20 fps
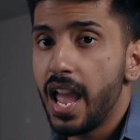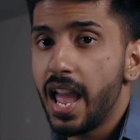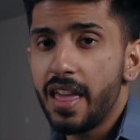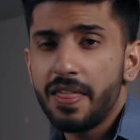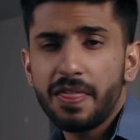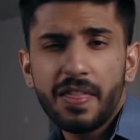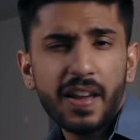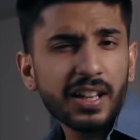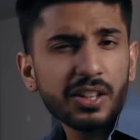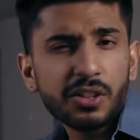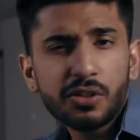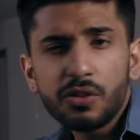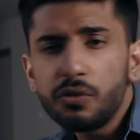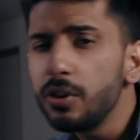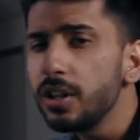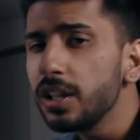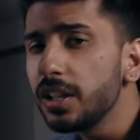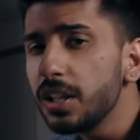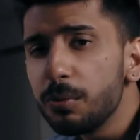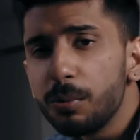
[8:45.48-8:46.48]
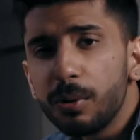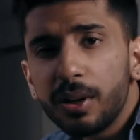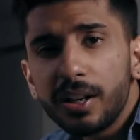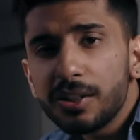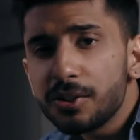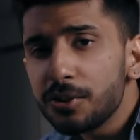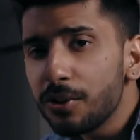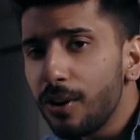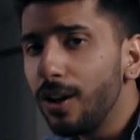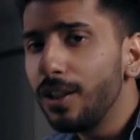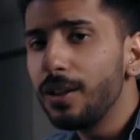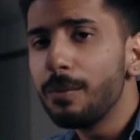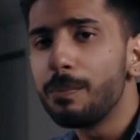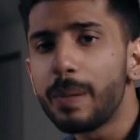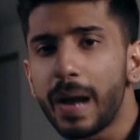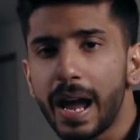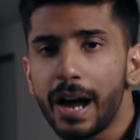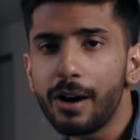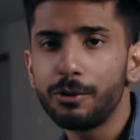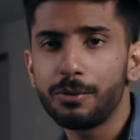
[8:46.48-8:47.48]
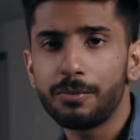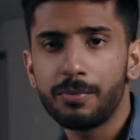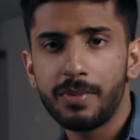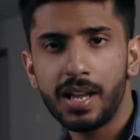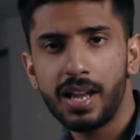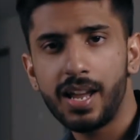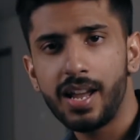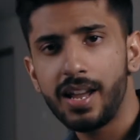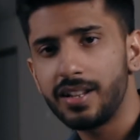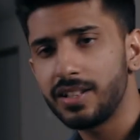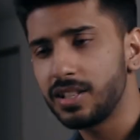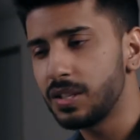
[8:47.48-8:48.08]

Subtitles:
And that's really what it's all about, man.